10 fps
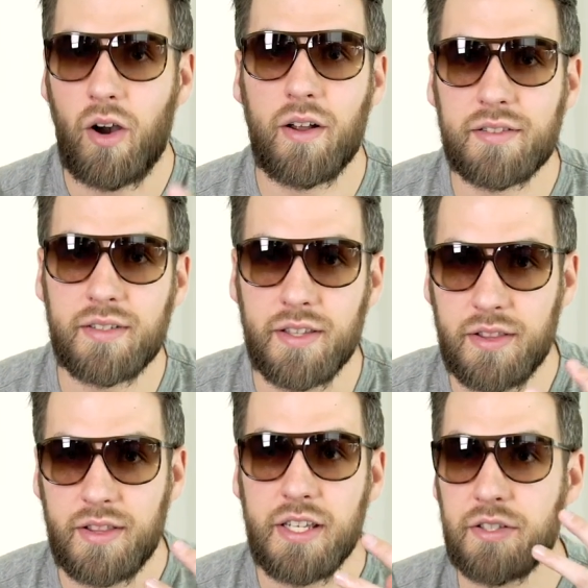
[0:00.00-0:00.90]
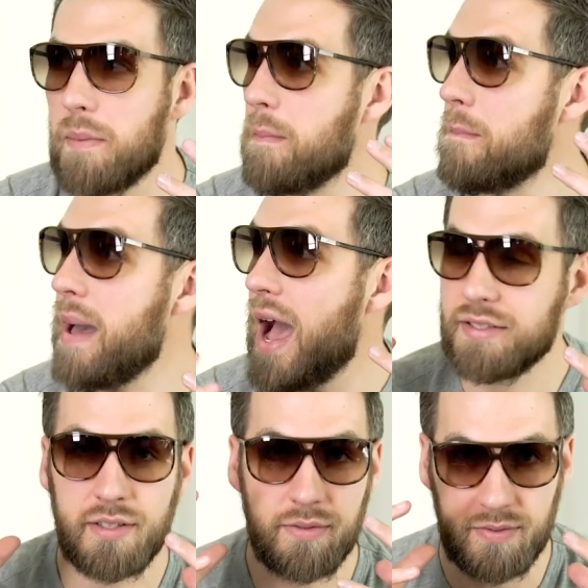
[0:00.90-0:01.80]
honestly, these are
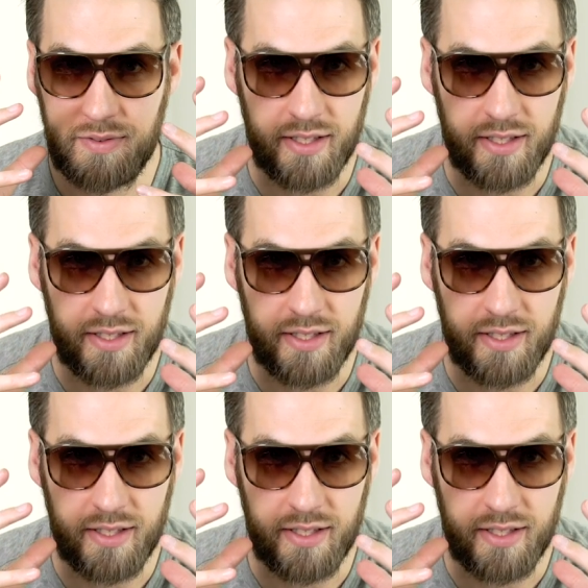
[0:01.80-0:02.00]
massive.